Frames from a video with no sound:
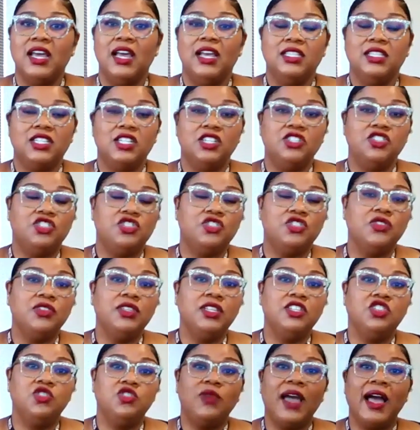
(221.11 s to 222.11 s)
to ensure
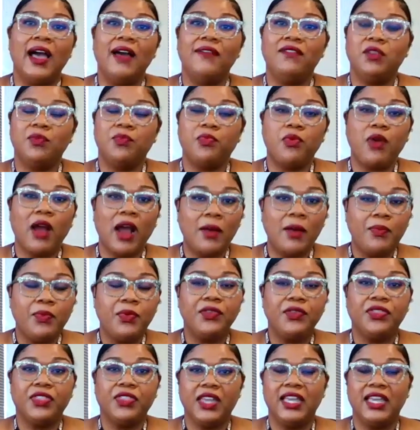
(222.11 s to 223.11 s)
that you have the proper
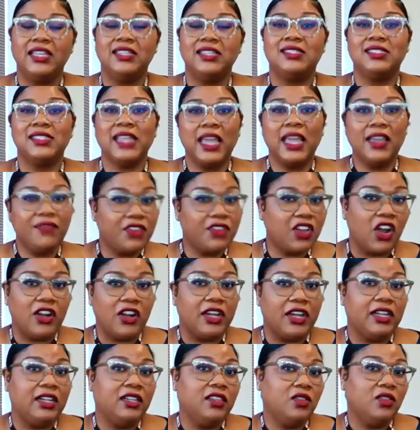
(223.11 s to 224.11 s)
things
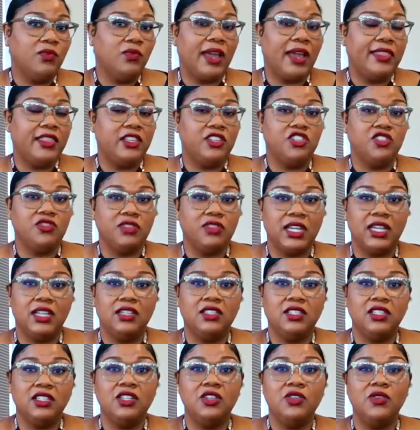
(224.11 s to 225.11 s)
safeguarded in the way that you need
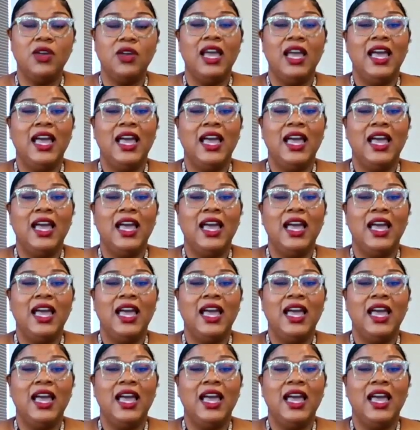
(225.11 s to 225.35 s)
to,